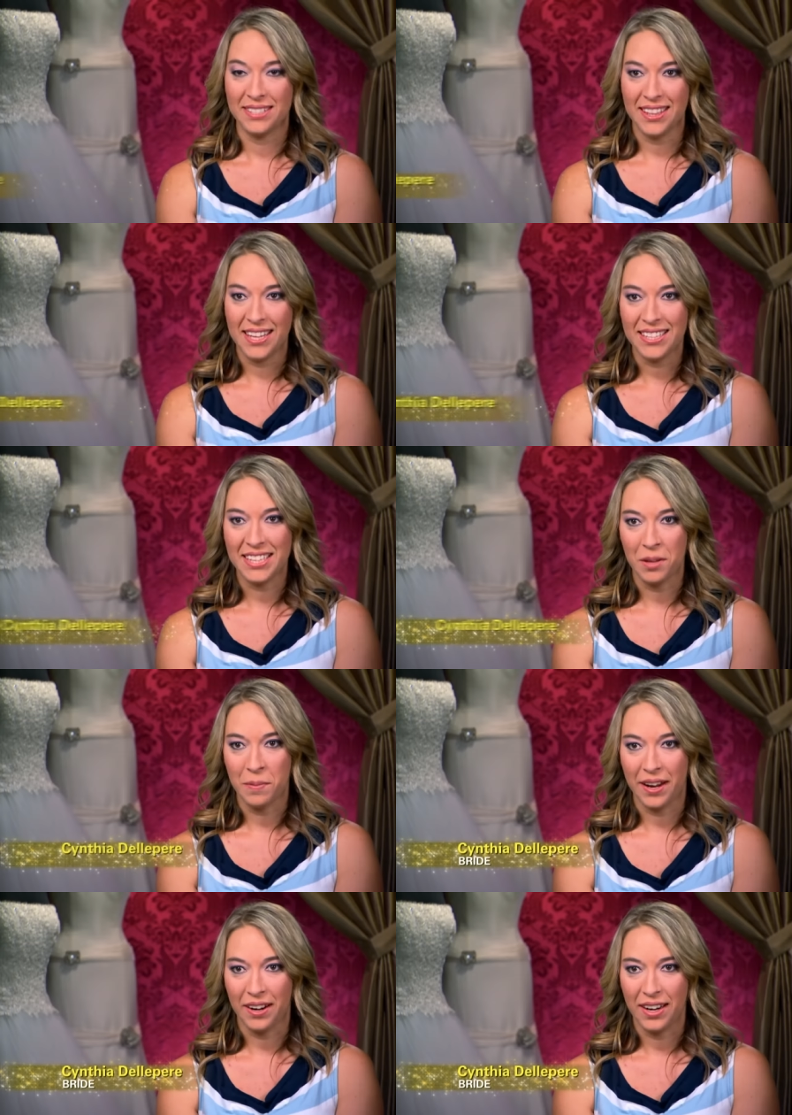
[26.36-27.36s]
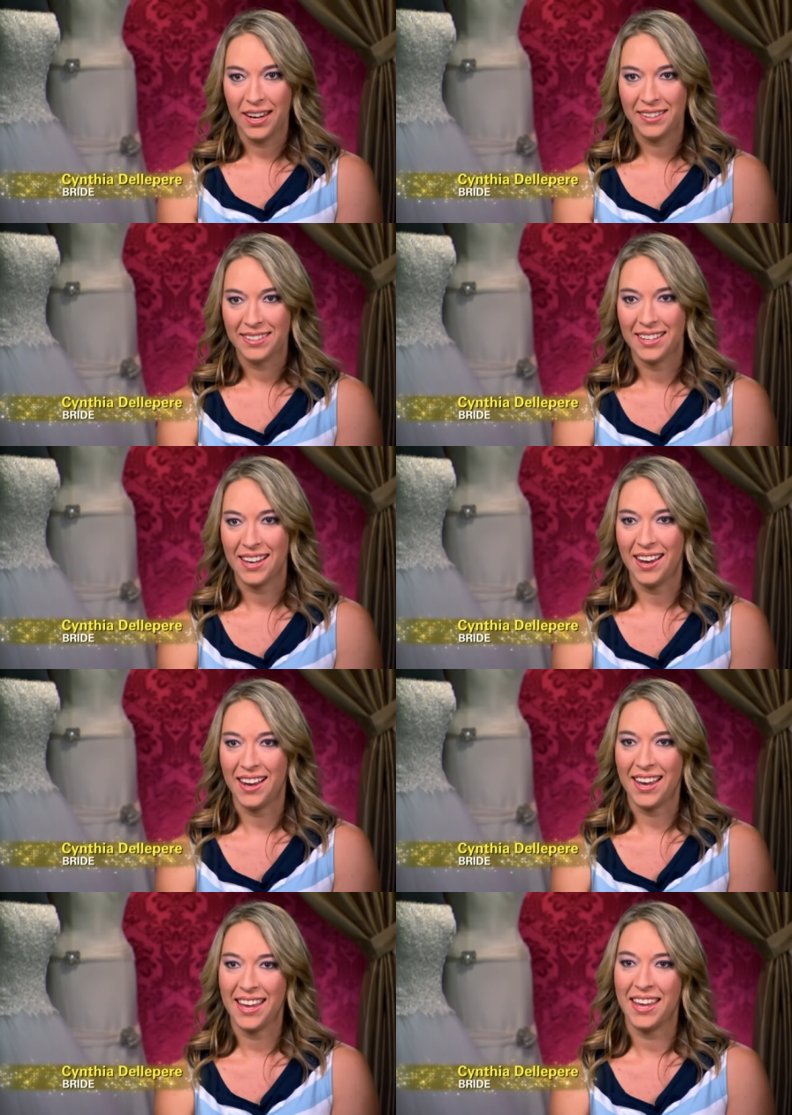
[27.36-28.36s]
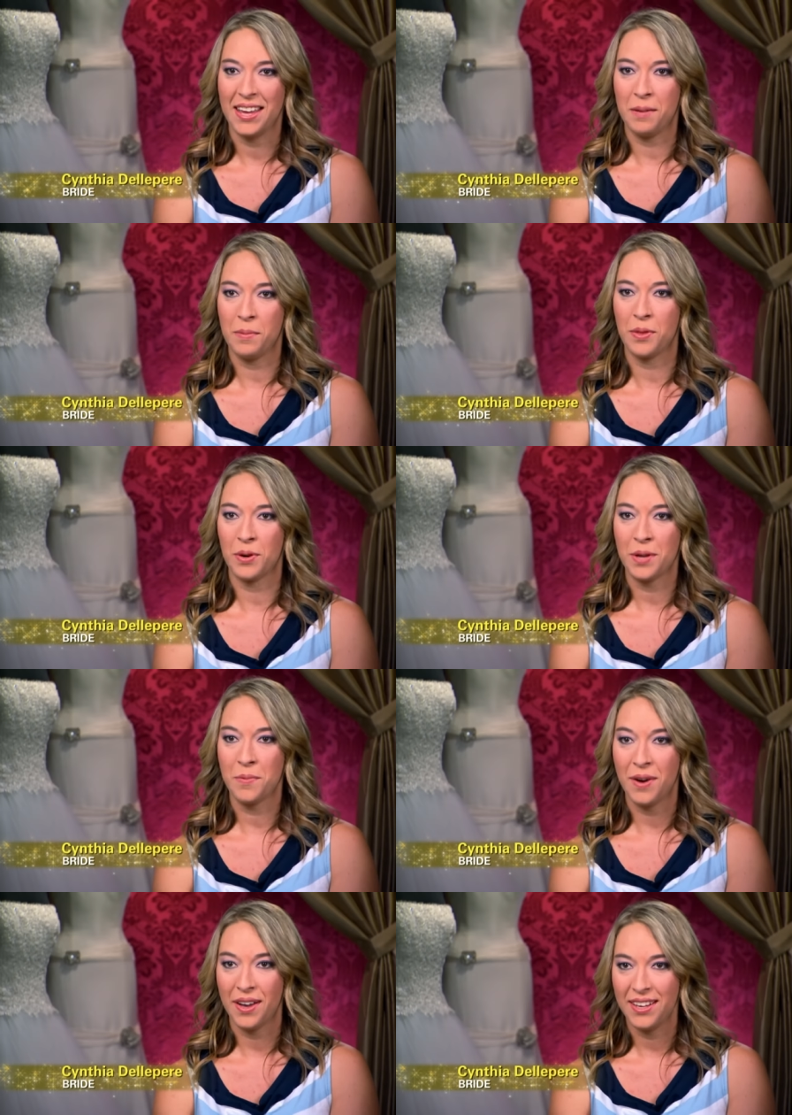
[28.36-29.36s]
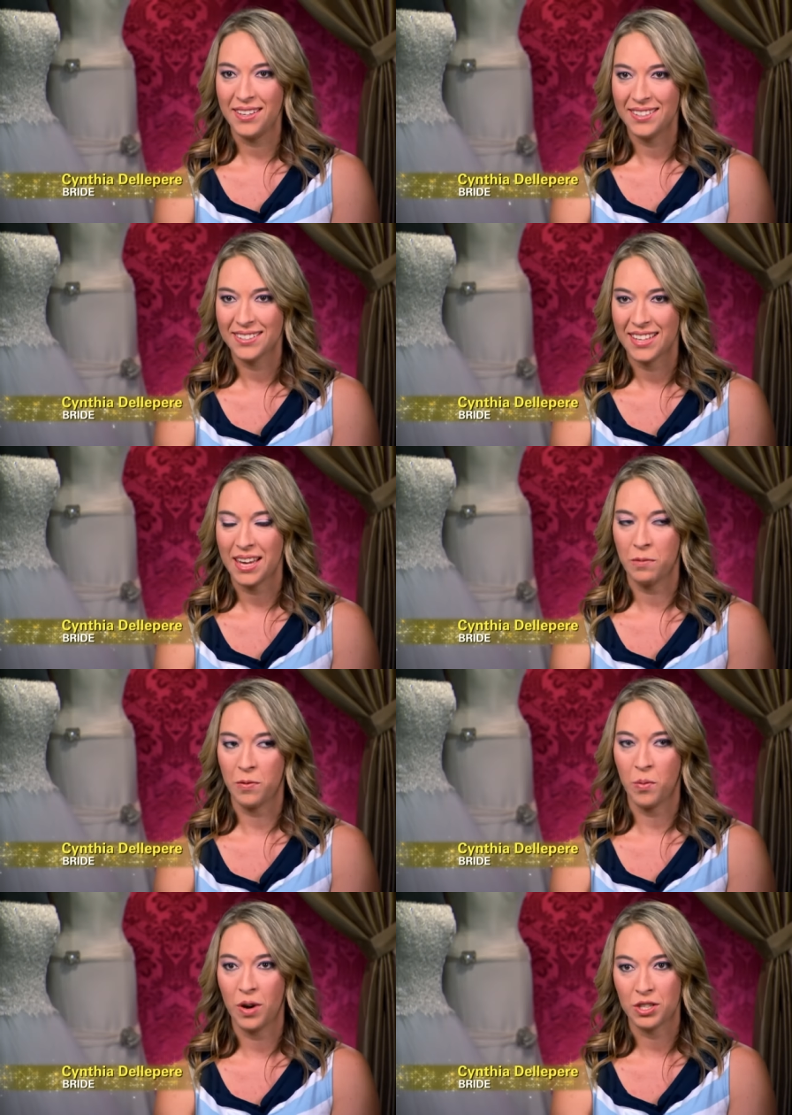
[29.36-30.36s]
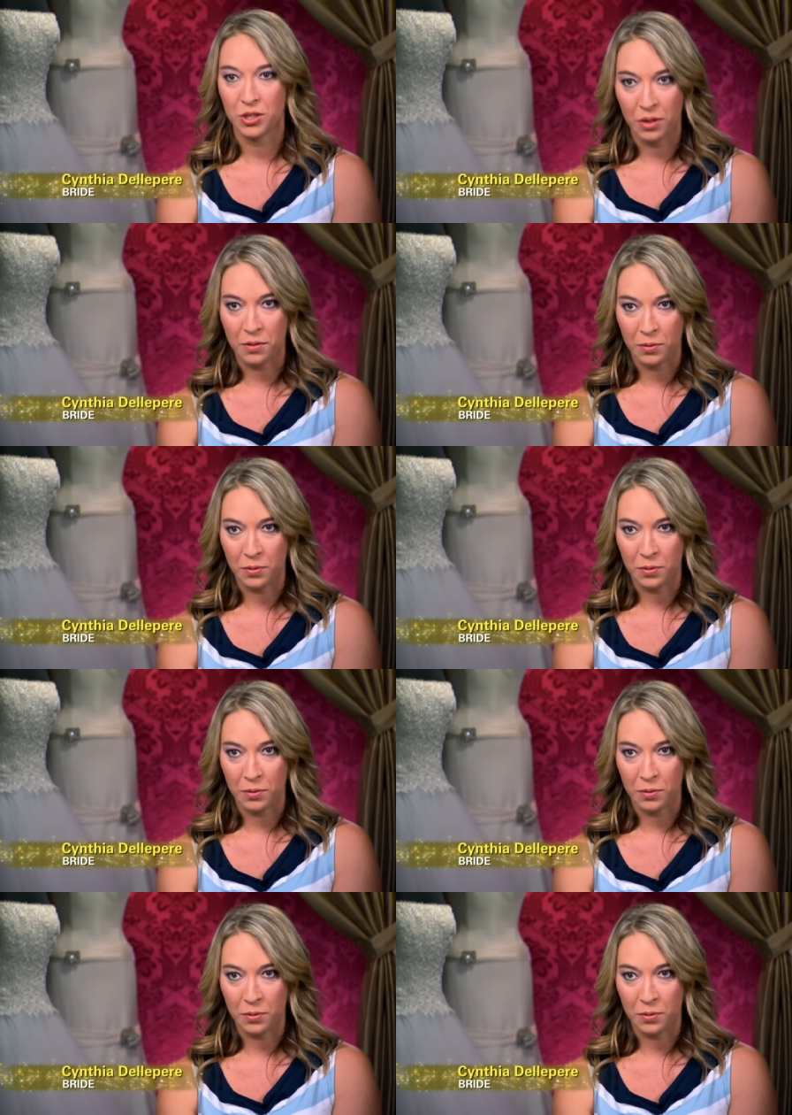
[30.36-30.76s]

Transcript: is Cynthia Della Perry. I am thirty-one. I'm from Wachula,